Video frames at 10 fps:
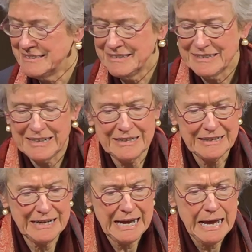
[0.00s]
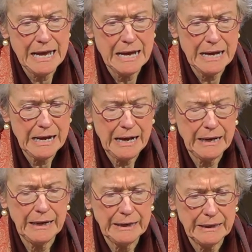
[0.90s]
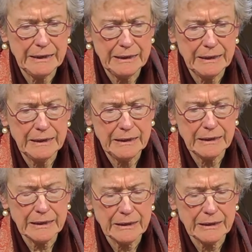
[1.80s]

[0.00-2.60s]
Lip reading: How do you build civility, though? I mean, this is something I've wrestled